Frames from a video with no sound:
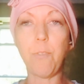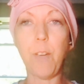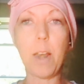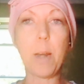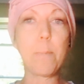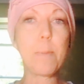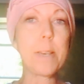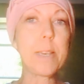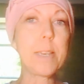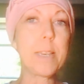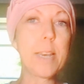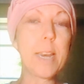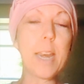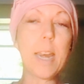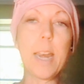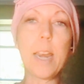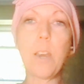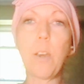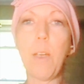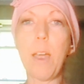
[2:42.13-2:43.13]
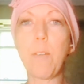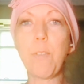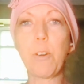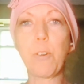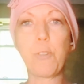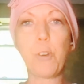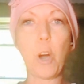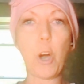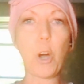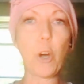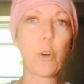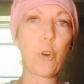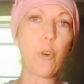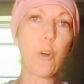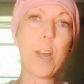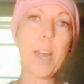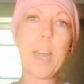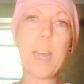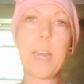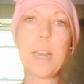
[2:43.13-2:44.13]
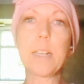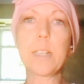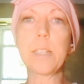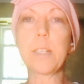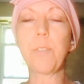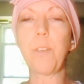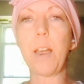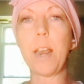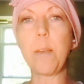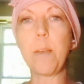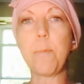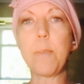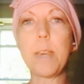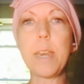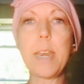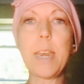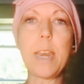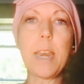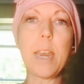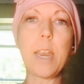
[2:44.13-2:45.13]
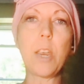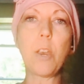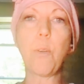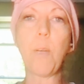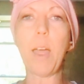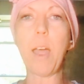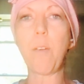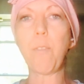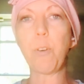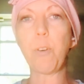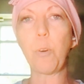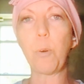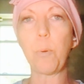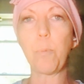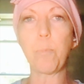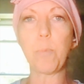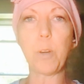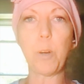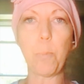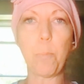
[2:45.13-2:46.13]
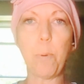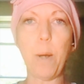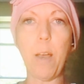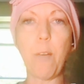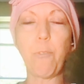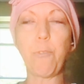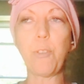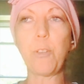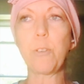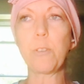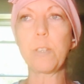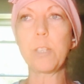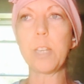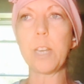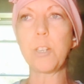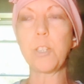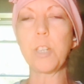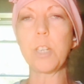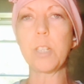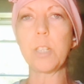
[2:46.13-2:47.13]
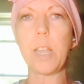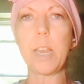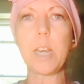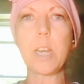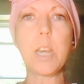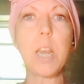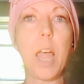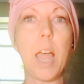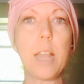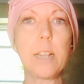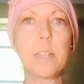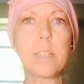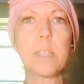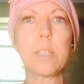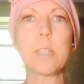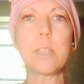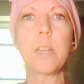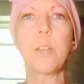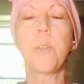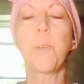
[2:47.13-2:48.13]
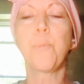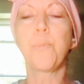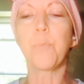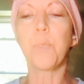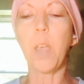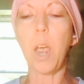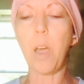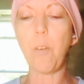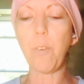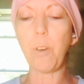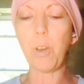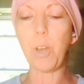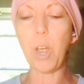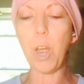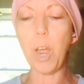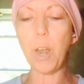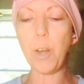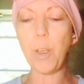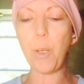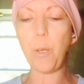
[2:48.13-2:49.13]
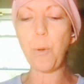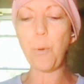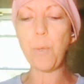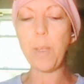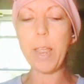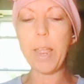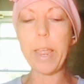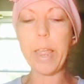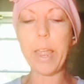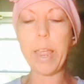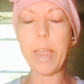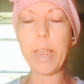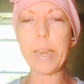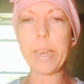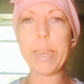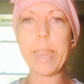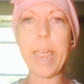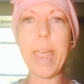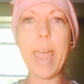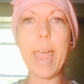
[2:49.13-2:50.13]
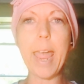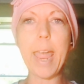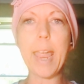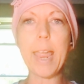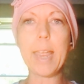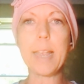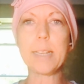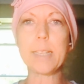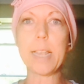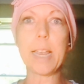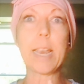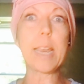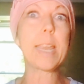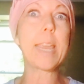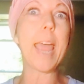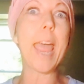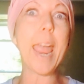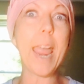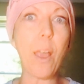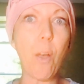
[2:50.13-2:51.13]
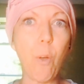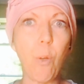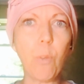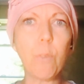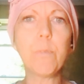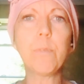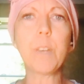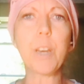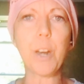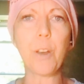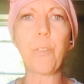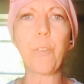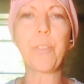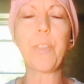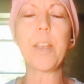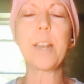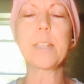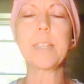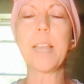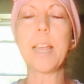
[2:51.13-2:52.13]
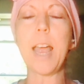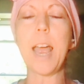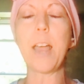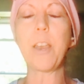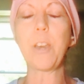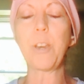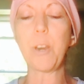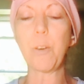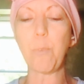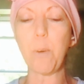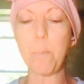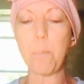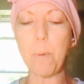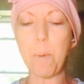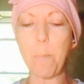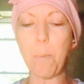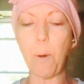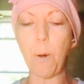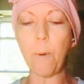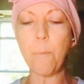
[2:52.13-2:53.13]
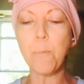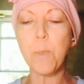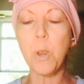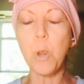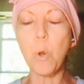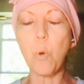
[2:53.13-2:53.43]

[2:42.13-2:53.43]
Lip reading: vitamin D, you have your dark greens. Vitamin E, you have your brown foods such as like nuts, avocado, and K is like kale. Things that how you can remember